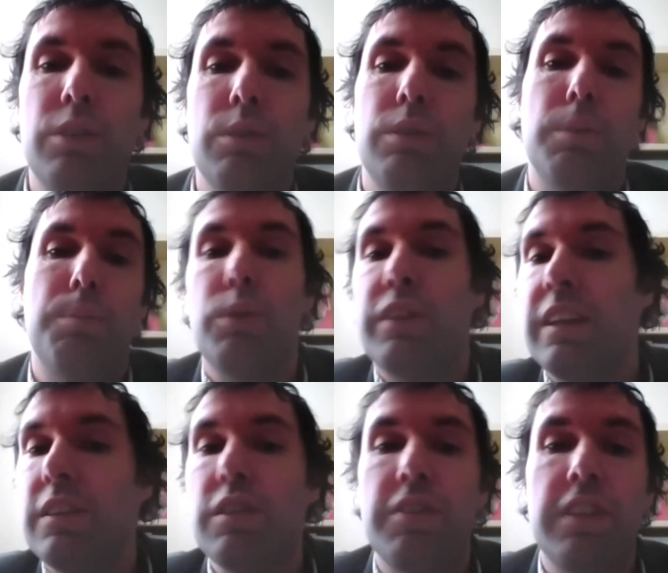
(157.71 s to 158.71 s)
you the
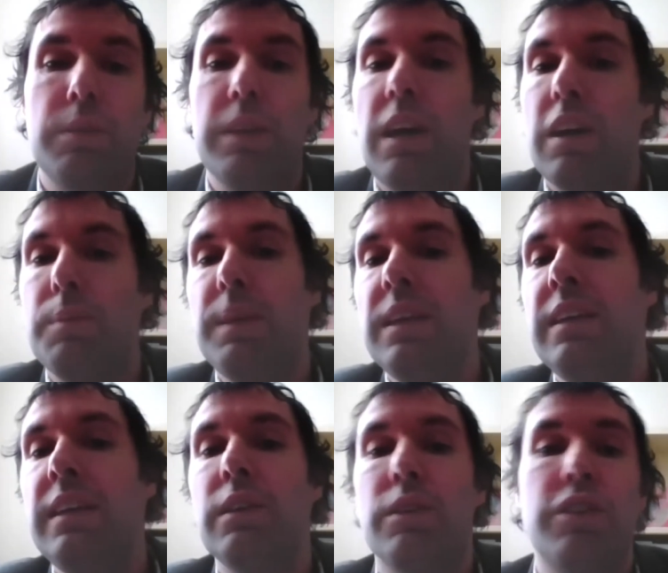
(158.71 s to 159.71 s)
percentage of stereotypy
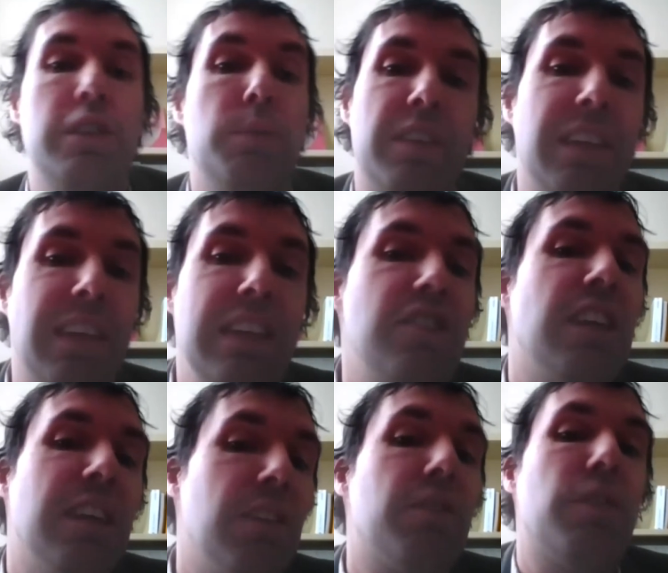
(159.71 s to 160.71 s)
he or she was
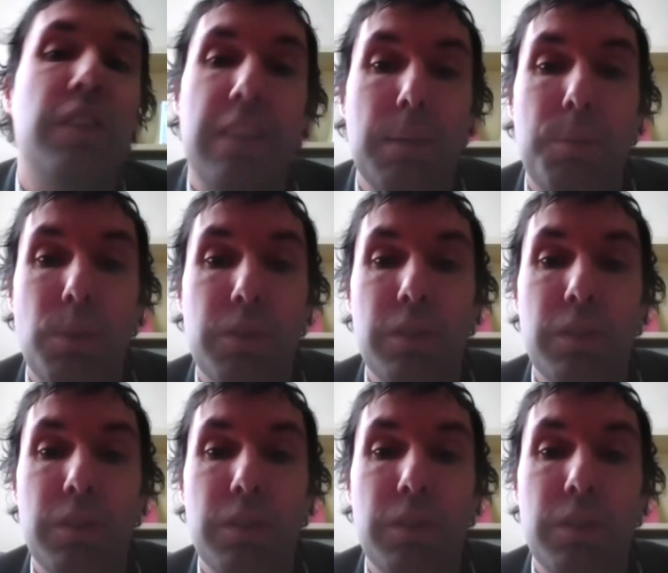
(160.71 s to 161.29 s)
engaging in, for example.